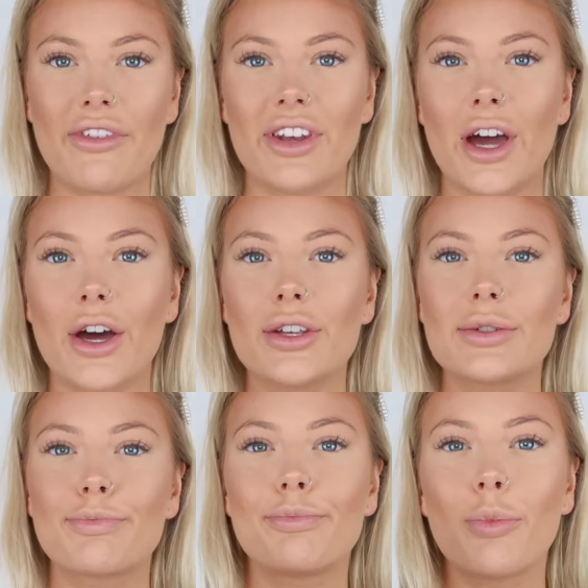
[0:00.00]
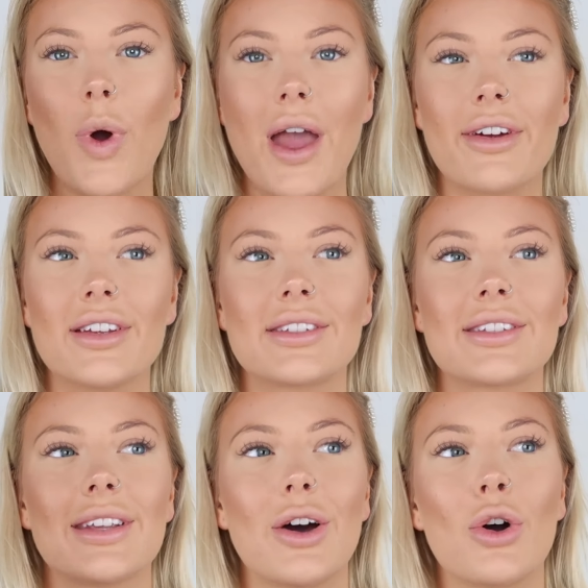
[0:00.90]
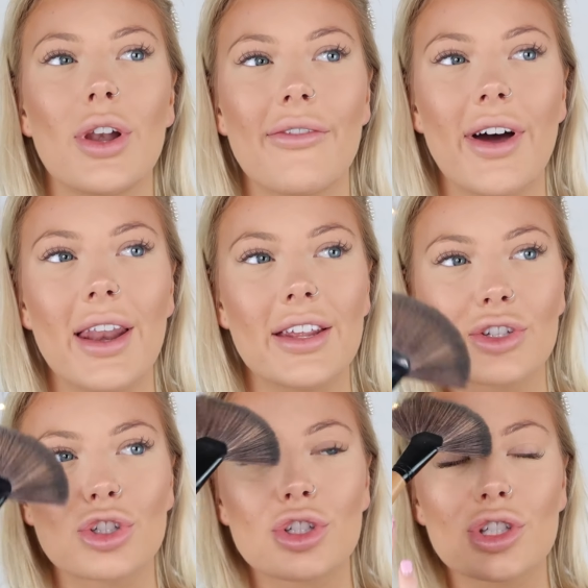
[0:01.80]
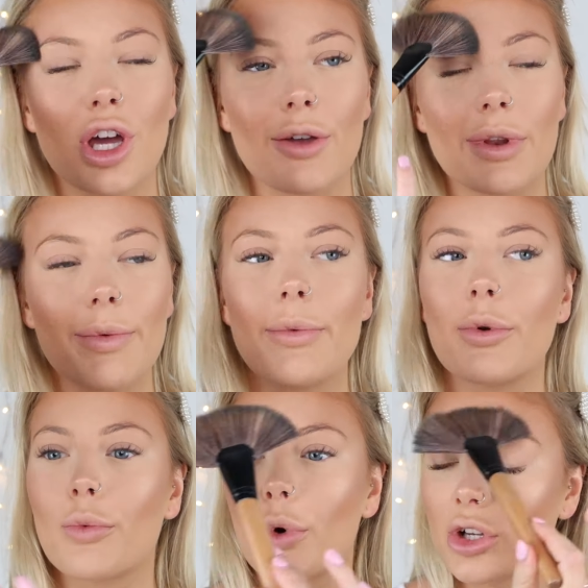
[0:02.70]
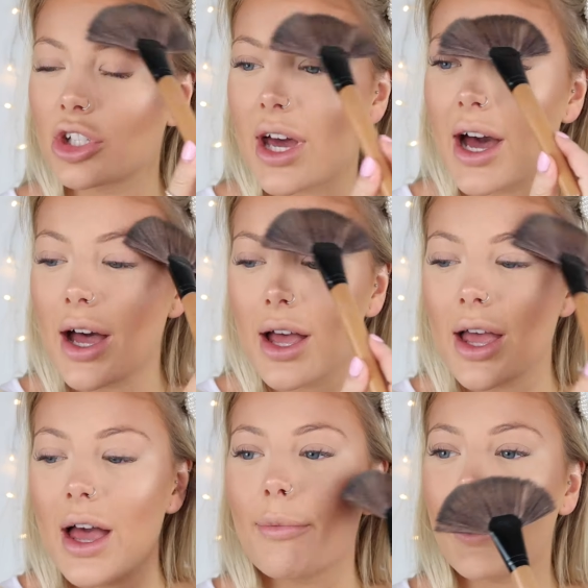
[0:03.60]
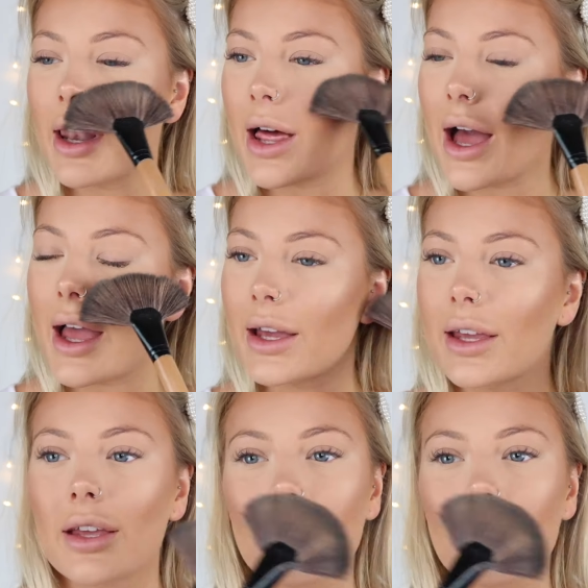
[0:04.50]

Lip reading: videos, whereas on Love Island so many people watch that. But like,